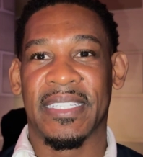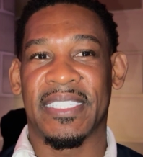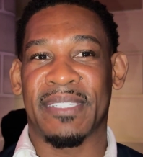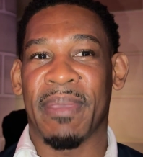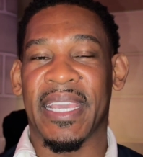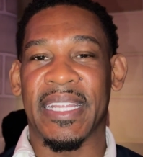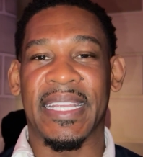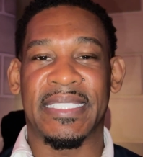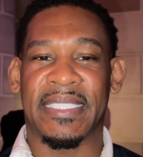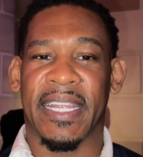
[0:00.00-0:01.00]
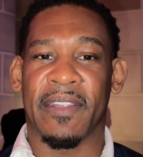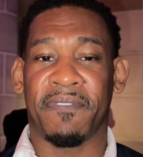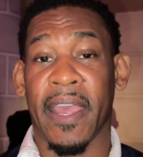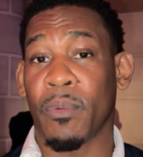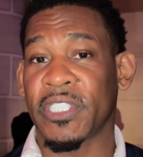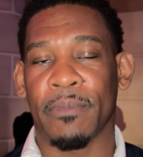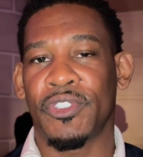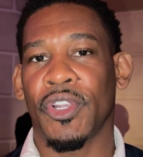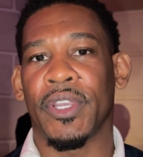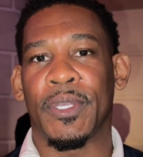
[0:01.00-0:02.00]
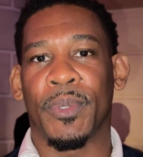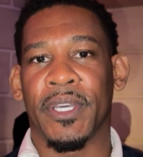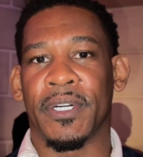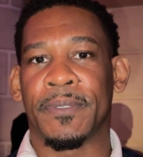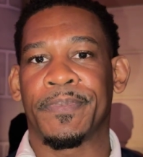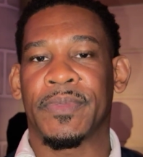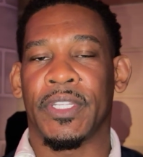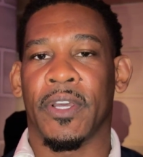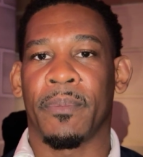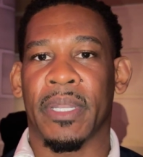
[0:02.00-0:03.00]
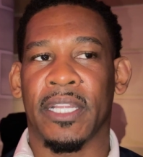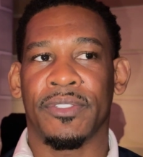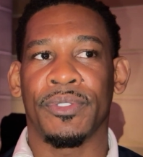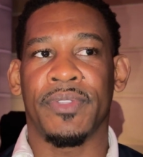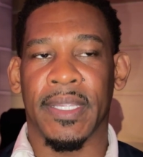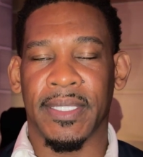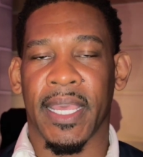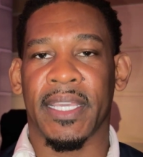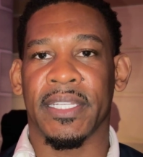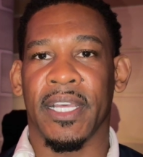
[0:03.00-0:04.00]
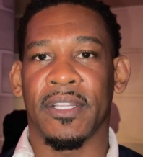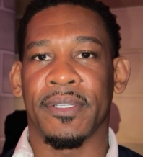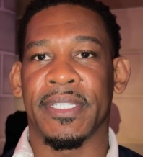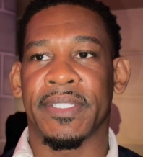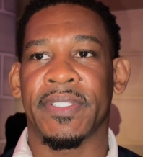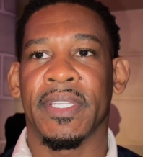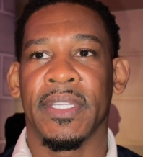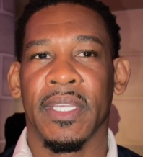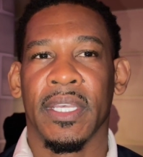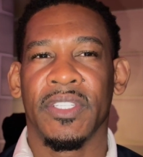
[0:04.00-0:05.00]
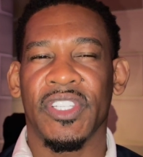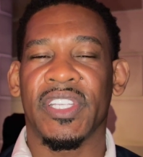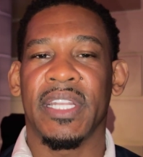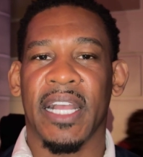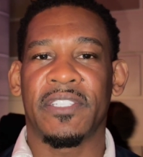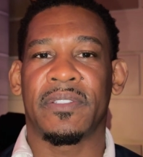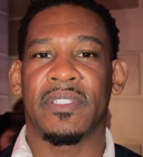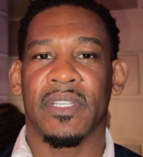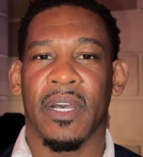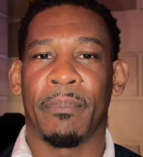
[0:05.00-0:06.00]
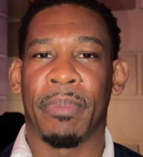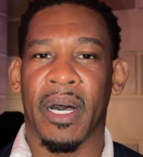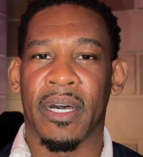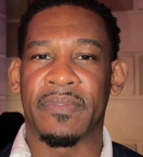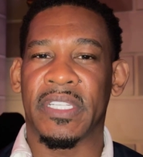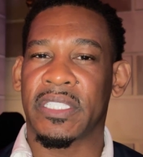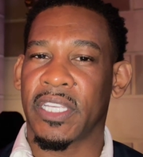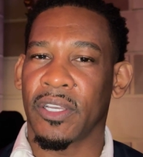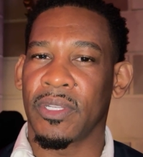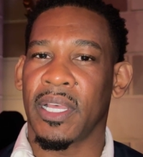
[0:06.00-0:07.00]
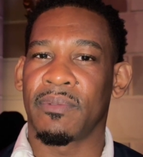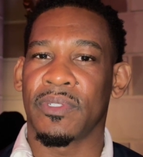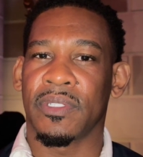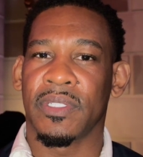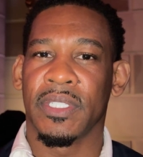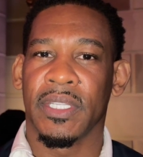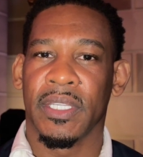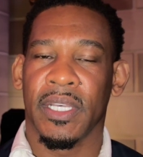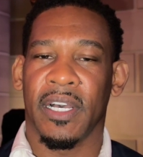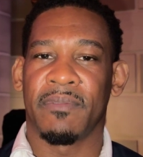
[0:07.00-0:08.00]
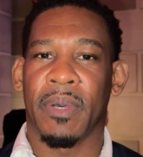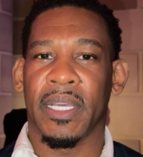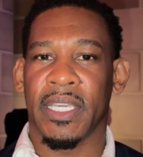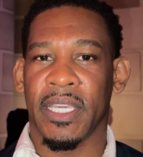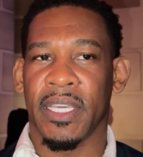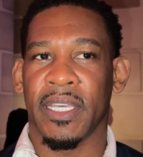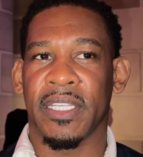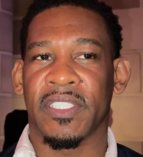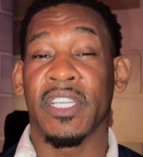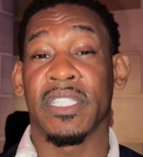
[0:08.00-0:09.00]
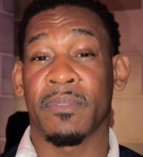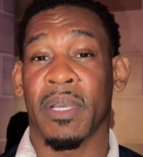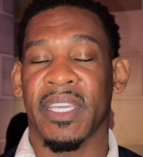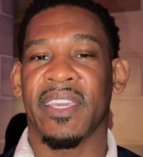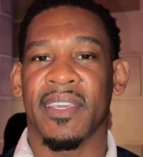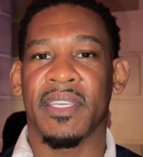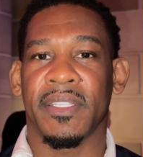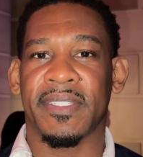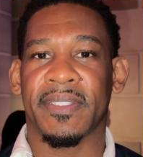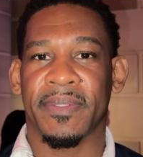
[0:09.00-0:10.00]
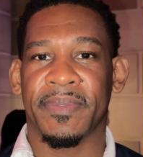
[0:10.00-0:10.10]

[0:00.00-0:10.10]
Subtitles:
Just make it an entertaining fight, which I'm sure he will, you know. But I do think that Canelo is just a notch above the skill level of Munguia, as good as Munguia is.